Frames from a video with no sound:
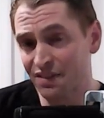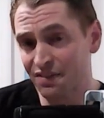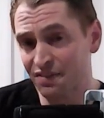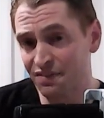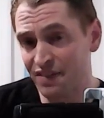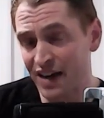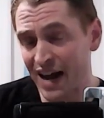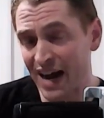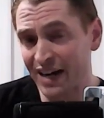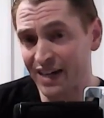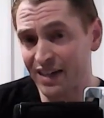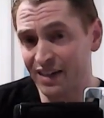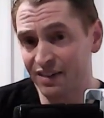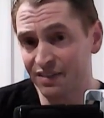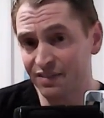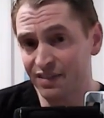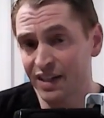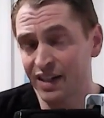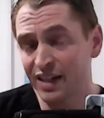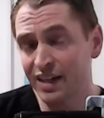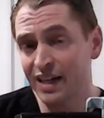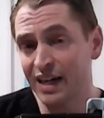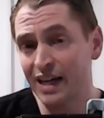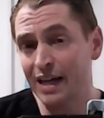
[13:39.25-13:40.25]
effective
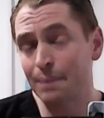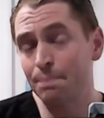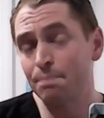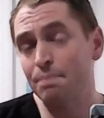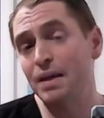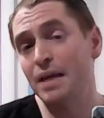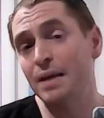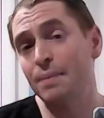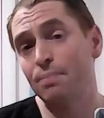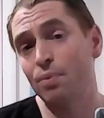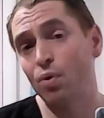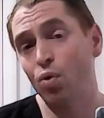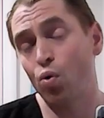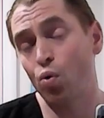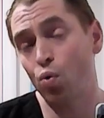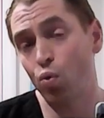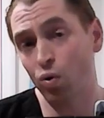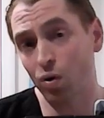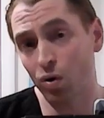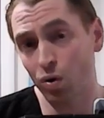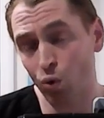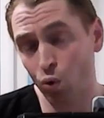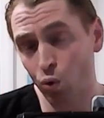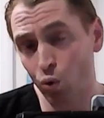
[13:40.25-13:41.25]
in people
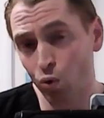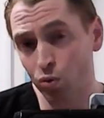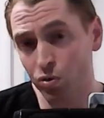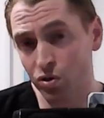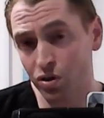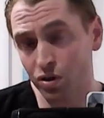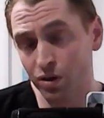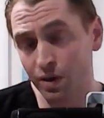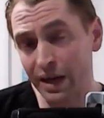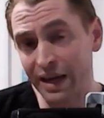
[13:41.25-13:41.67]
who are older.